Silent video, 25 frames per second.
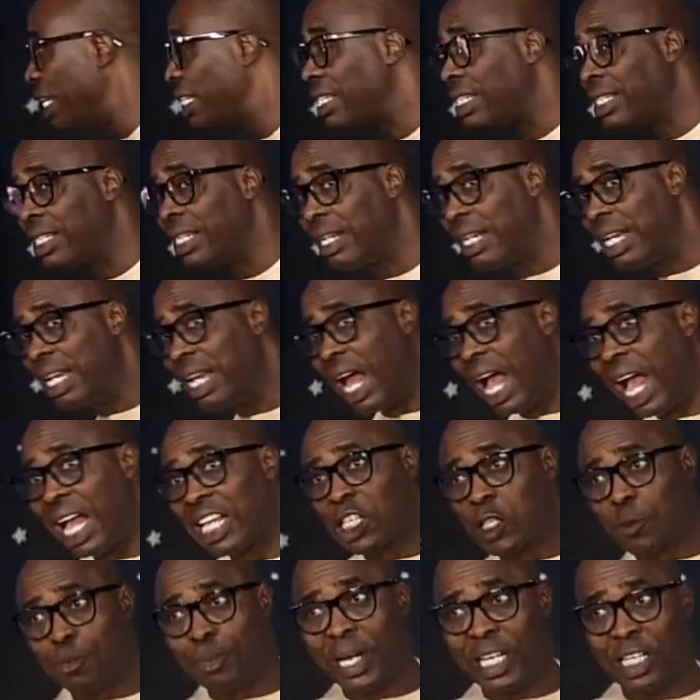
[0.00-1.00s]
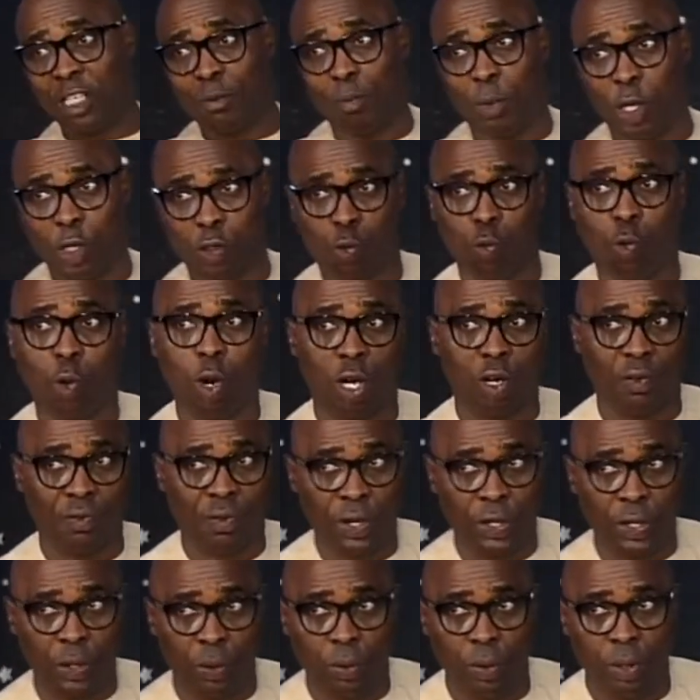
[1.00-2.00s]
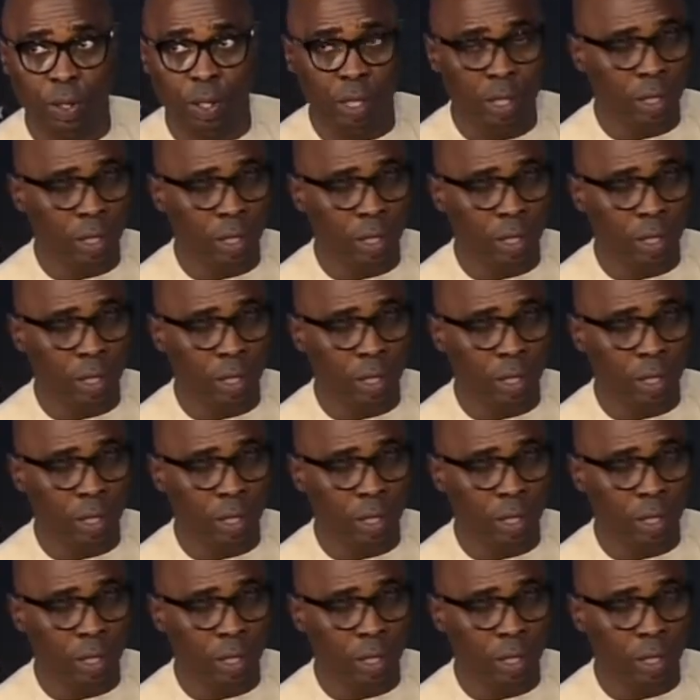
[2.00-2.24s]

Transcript: these three aspects must work for you